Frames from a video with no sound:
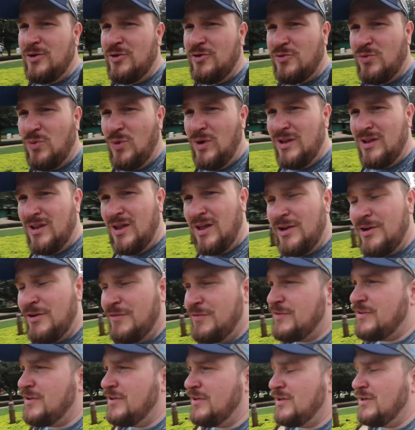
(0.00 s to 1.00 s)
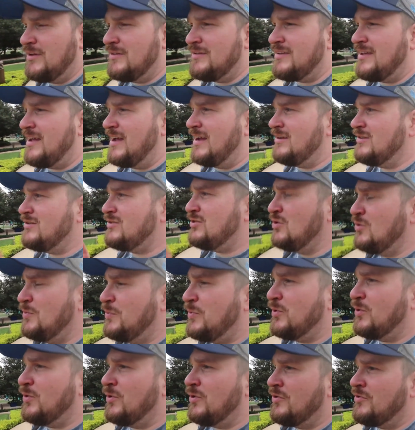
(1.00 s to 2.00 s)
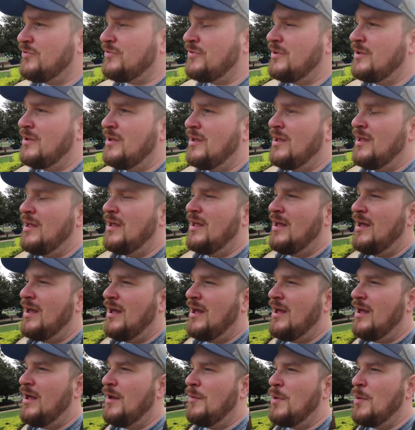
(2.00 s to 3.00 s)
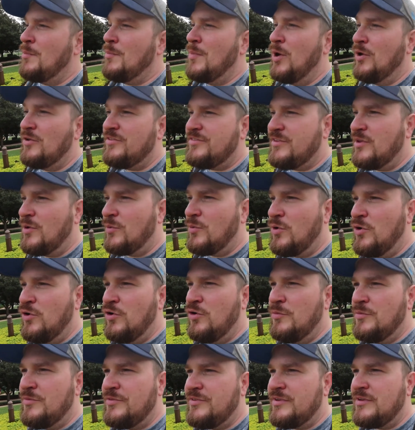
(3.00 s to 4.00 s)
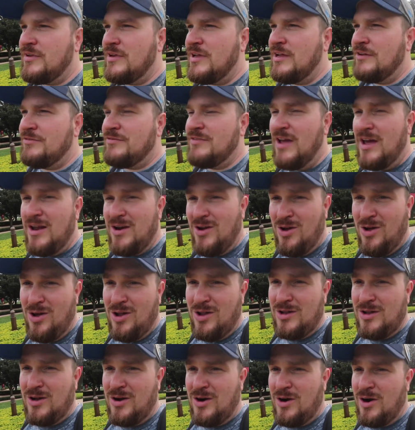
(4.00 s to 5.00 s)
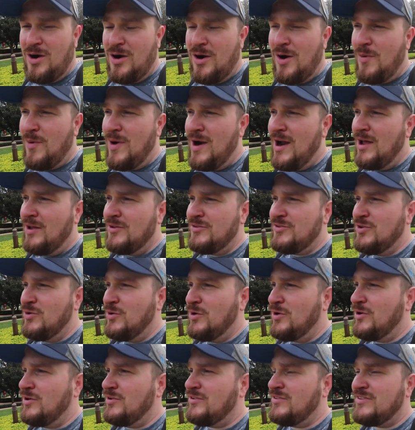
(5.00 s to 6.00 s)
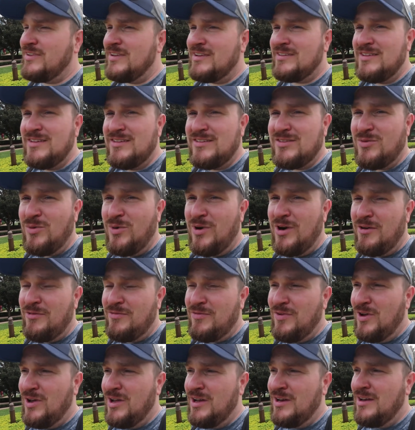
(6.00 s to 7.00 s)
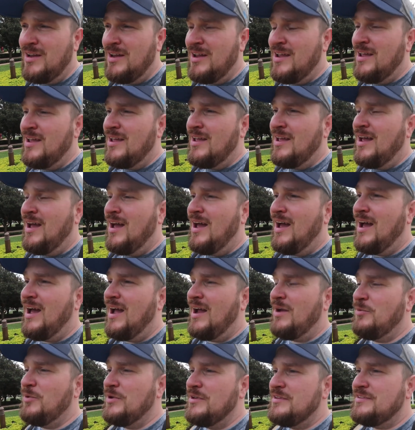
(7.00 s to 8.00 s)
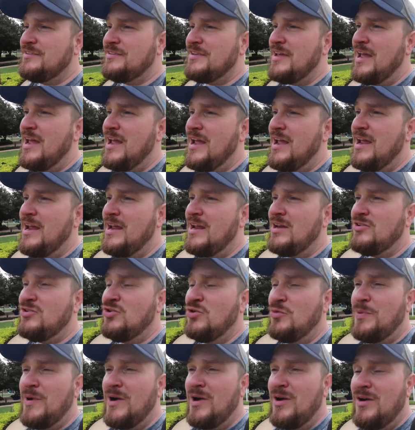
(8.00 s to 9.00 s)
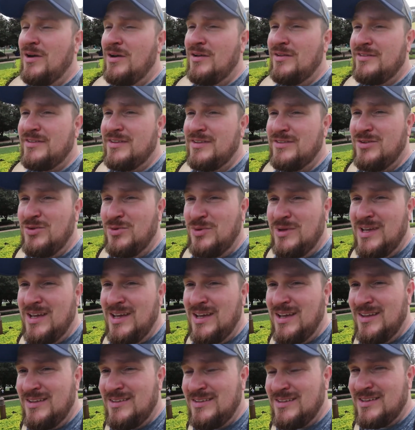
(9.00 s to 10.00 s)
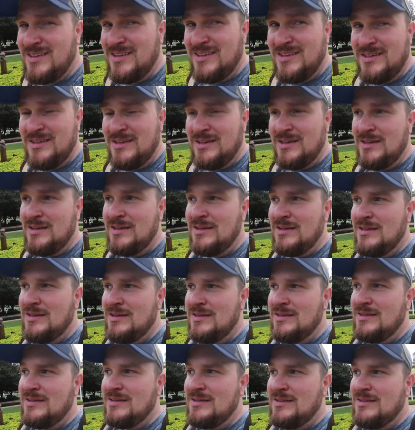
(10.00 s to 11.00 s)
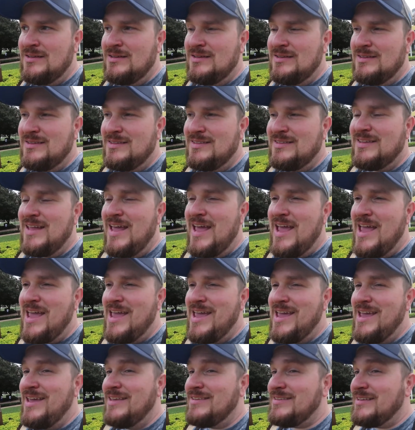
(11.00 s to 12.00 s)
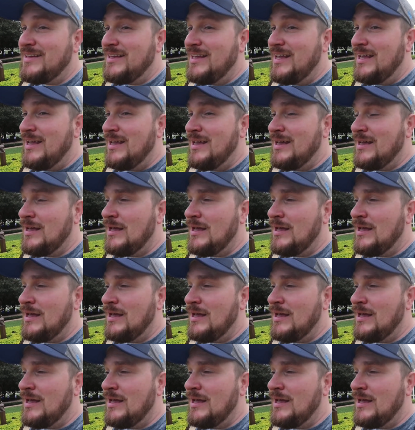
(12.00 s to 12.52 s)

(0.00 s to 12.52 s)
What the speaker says: there's 1 laundry facility on site, 2 pools. Most of the rooms, if not all, are around 260 square foot. I would say 2 parents and 2 kids could stay easily.